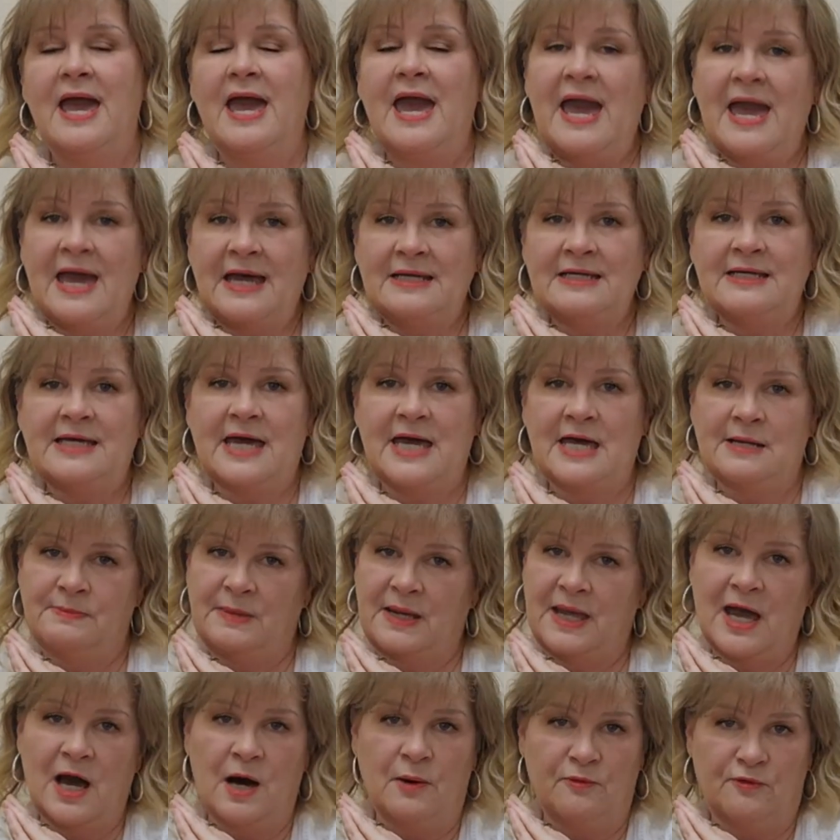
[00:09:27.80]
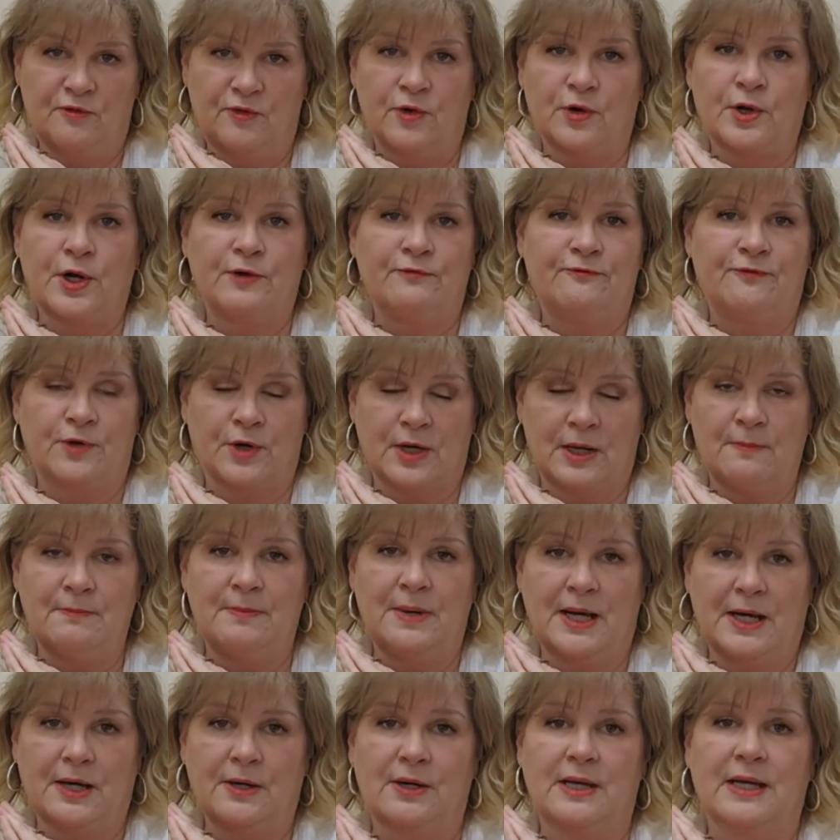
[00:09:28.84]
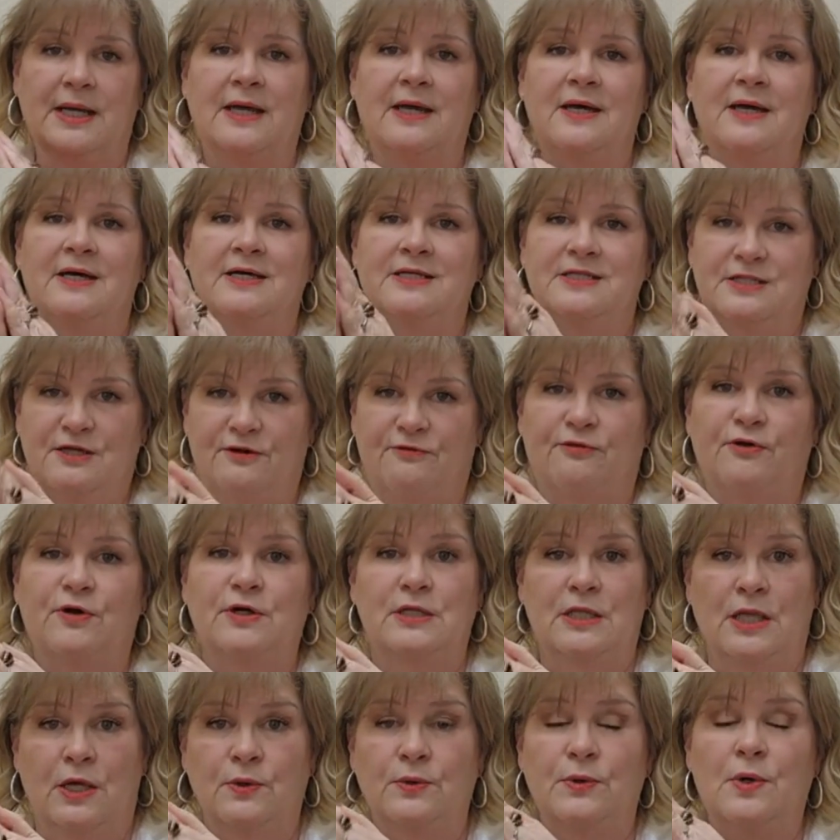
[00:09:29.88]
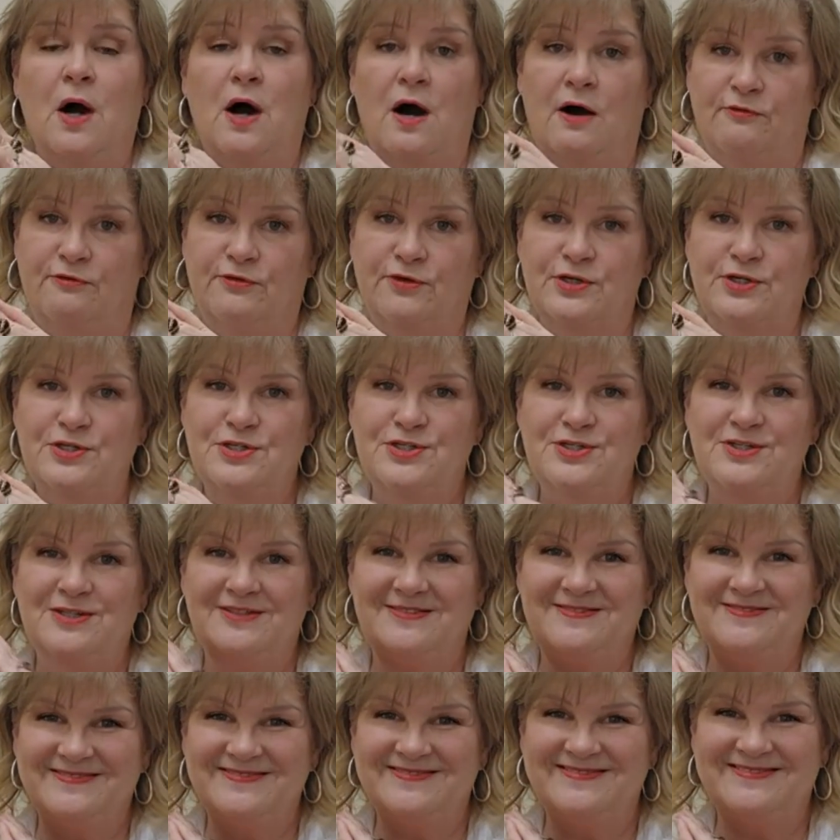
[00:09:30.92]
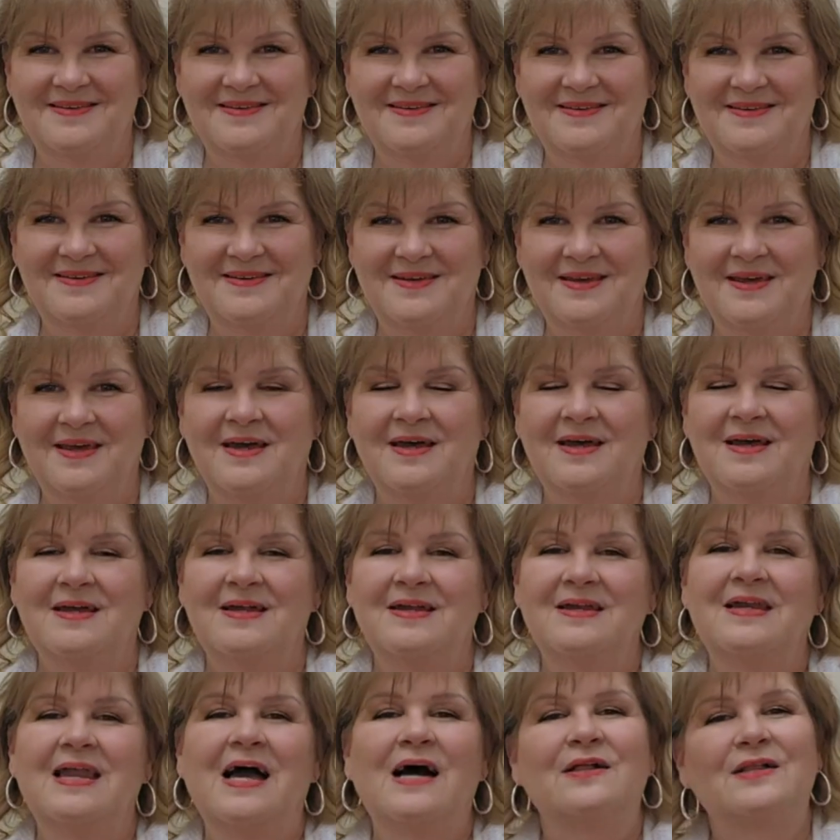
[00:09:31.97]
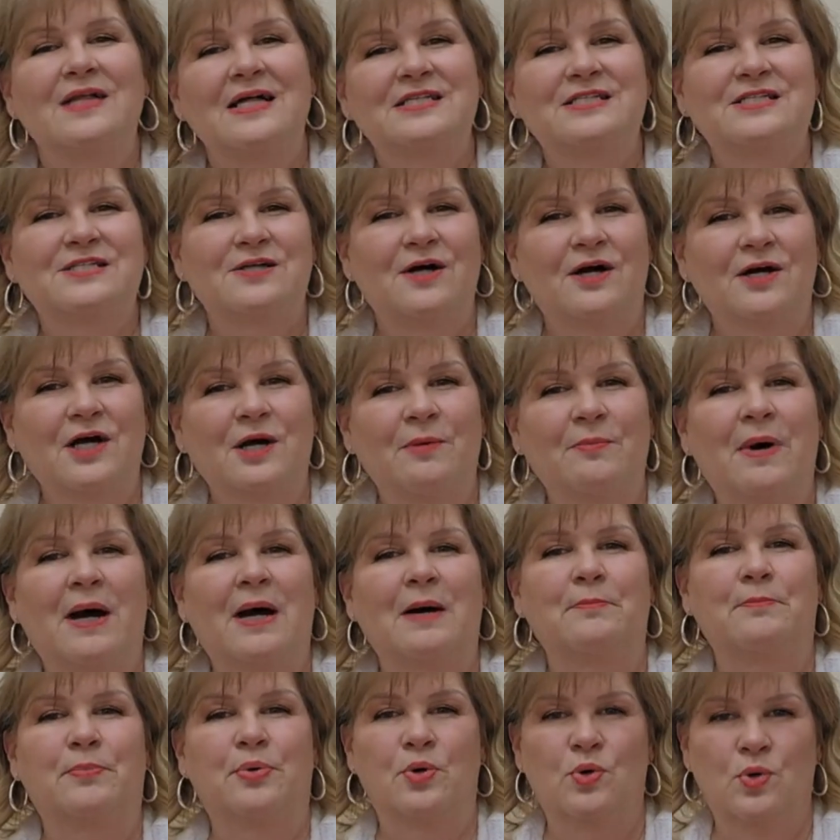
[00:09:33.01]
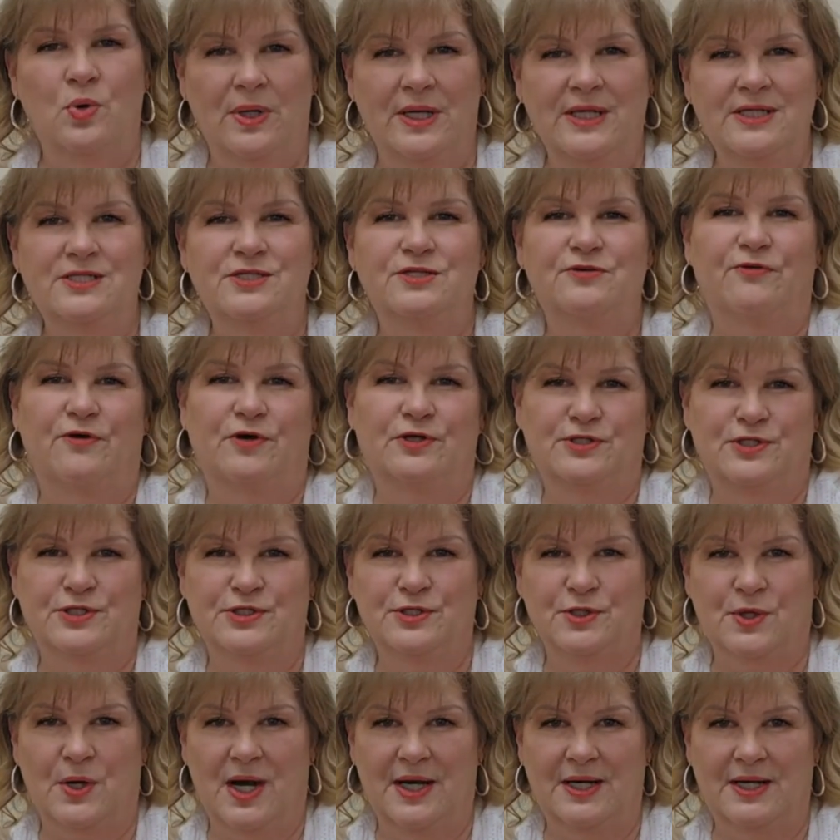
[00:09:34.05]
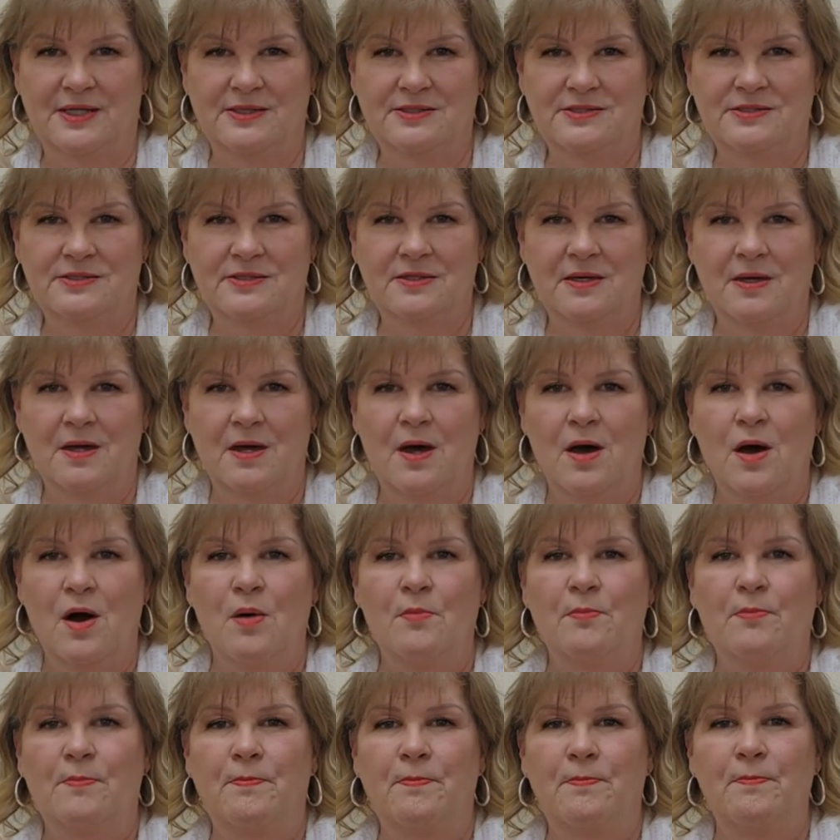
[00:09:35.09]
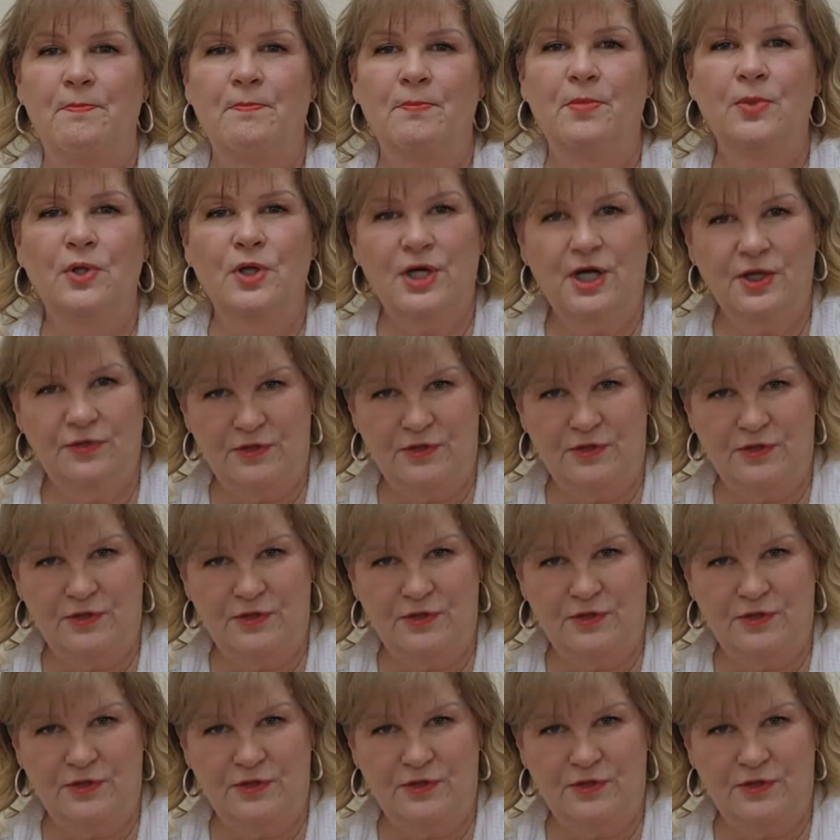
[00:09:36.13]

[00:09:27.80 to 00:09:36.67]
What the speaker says: and can be helpful for comparing different loan offers. Now let's talk about points versus credits. Look